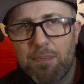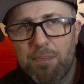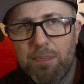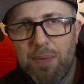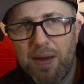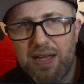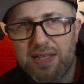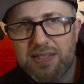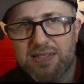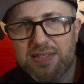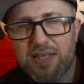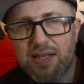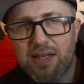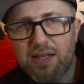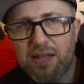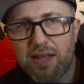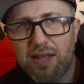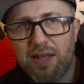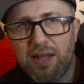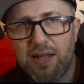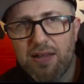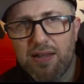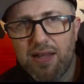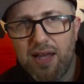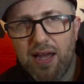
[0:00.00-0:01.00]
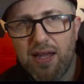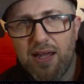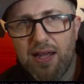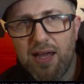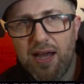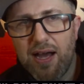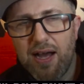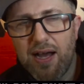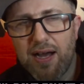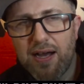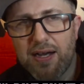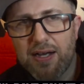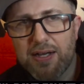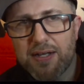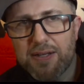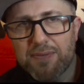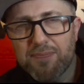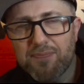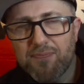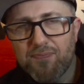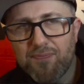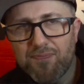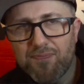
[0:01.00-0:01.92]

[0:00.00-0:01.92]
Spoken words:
Basically, they are